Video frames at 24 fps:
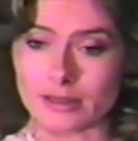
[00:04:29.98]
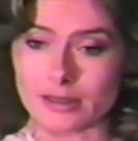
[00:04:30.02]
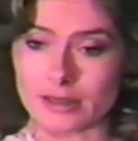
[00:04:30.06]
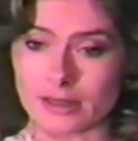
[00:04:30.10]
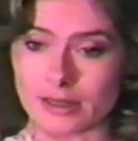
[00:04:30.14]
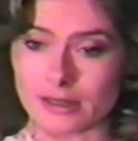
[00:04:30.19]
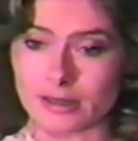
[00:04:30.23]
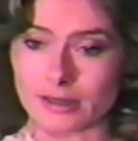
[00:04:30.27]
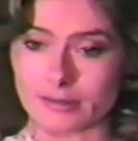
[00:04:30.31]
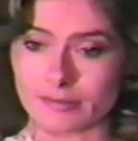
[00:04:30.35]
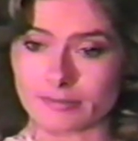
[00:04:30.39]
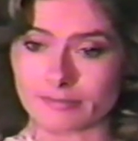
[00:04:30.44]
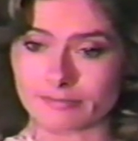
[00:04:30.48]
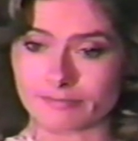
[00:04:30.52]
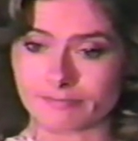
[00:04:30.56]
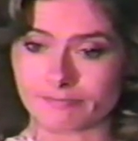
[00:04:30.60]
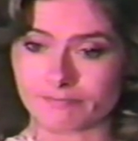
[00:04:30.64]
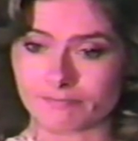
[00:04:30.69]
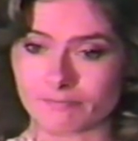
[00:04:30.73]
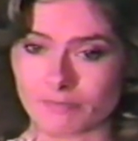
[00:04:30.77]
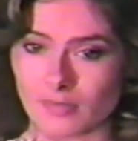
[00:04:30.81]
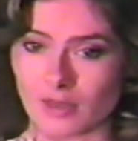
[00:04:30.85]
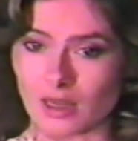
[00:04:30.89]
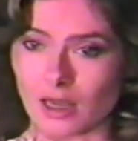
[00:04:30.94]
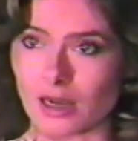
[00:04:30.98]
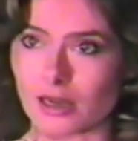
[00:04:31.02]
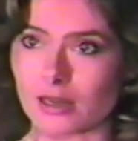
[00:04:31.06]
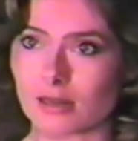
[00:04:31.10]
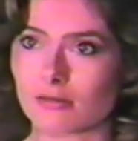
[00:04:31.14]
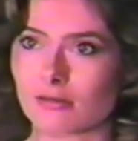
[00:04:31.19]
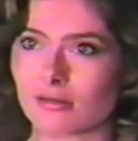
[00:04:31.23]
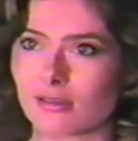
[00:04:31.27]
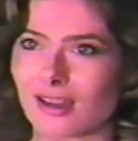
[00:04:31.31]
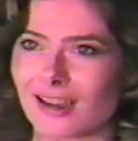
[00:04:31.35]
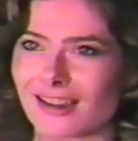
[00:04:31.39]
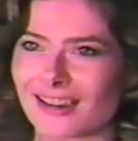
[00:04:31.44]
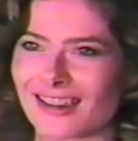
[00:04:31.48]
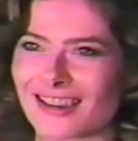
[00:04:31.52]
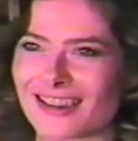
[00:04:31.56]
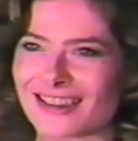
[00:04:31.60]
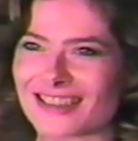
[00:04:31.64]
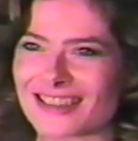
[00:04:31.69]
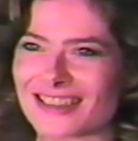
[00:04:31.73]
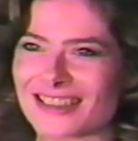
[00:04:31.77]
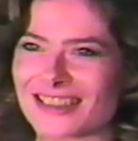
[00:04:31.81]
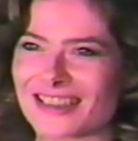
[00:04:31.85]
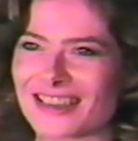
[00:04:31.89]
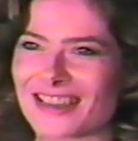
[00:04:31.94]
And uh, I'd,
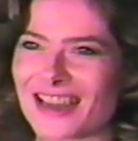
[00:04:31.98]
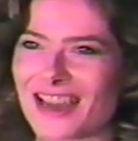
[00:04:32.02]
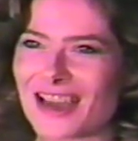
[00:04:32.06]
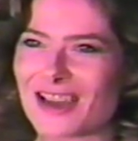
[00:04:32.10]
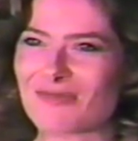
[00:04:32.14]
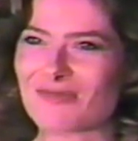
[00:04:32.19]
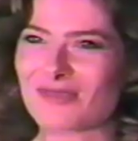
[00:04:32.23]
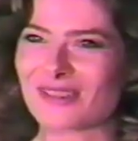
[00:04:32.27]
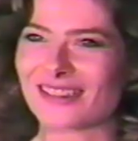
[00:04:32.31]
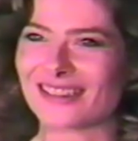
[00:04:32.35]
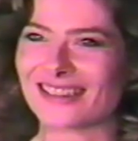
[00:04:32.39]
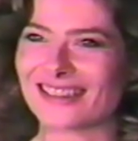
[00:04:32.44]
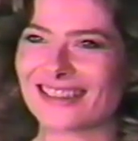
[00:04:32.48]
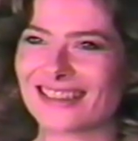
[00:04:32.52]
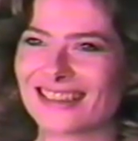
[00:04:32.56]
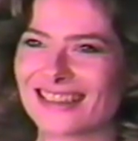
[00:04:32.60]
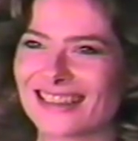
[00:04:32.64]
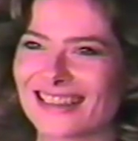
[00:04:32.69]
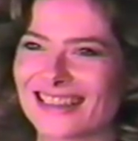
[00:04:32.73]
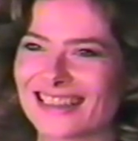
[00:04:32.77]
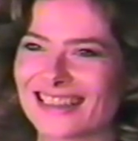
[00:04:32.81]
I'd like to see it happen.